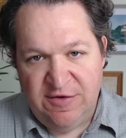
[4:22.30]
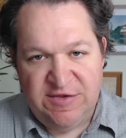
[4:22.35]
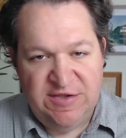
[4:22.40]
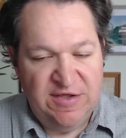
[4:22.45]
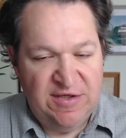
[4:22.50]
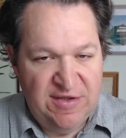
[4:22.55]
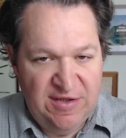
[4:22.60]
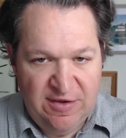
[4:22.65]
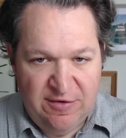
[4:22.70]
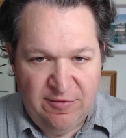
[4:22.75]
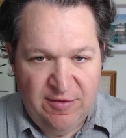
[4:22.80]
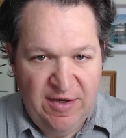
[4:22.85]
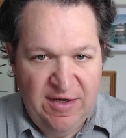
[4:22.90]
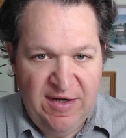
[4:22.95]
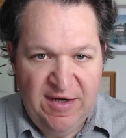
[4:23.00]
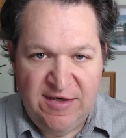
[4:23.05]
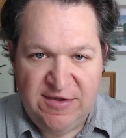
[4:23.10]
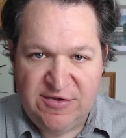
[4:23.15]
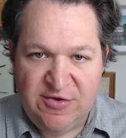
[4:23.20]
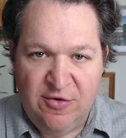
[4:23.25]
at click rate
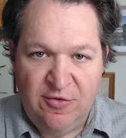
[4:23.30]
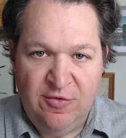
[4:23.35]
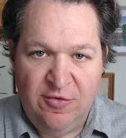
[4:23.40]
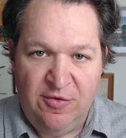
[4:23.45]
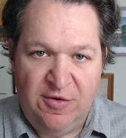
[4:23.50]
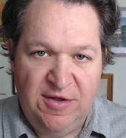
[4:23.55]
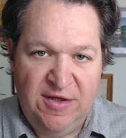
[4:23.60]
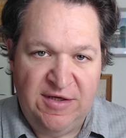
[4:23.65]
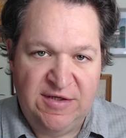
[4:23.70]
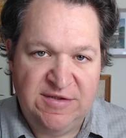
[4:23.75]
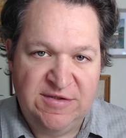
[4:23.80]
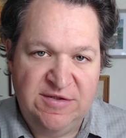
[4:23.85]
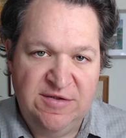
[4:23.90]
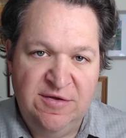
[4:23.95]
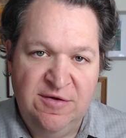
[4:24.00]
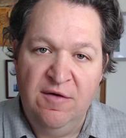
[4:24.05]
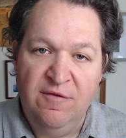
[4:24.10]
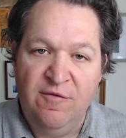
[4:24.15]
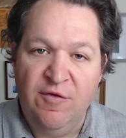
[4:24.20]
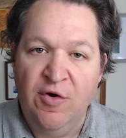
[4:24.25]
and total clicks.
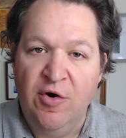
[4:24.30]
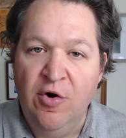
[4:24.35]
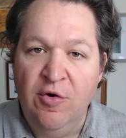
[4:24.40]
For